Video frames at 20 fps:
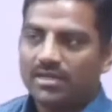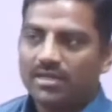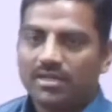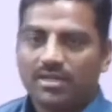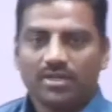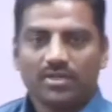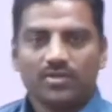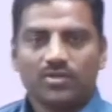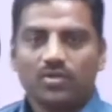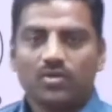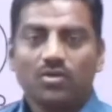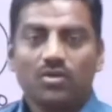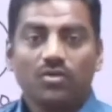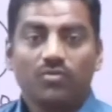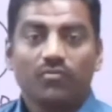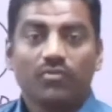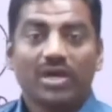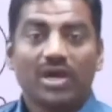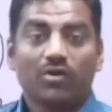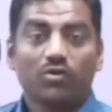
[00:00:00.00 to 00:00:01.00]
So
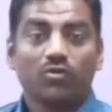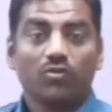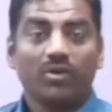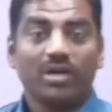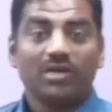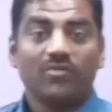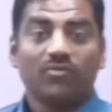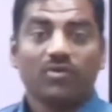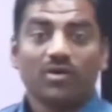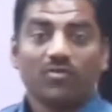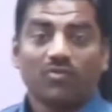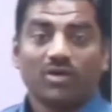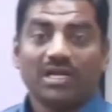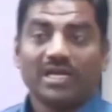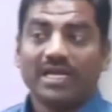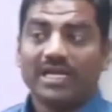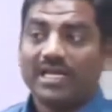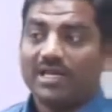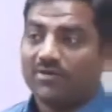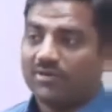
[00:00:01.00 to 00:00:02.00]
we have to wait for
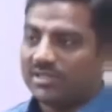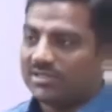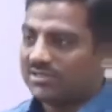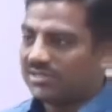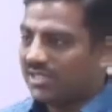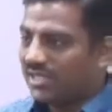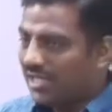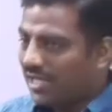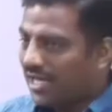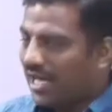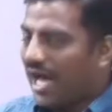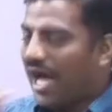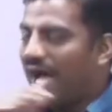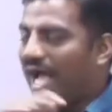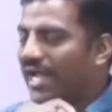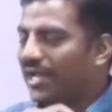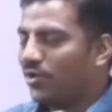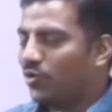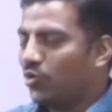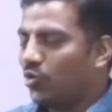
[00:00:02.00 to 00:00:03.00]
180 hours.
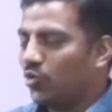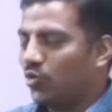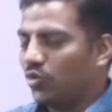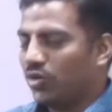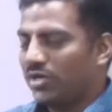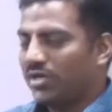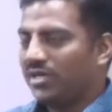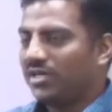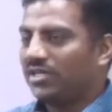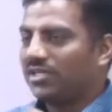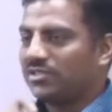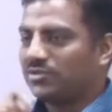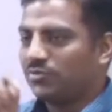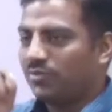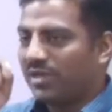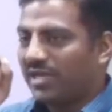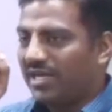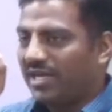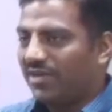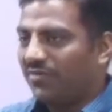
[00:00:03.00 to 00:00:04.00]
I know it is
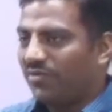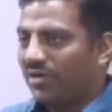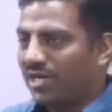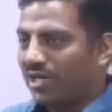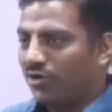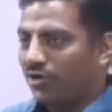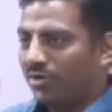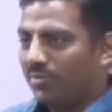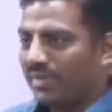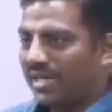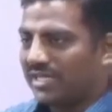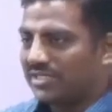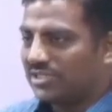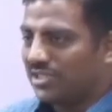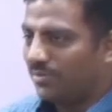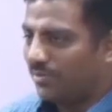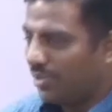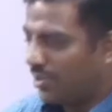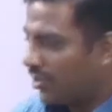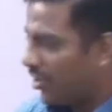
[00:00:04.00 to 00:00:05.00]
very difficult to imagine
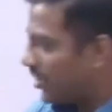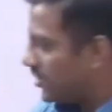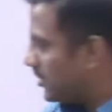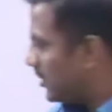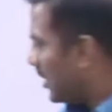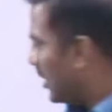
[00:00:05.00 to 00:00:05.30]
because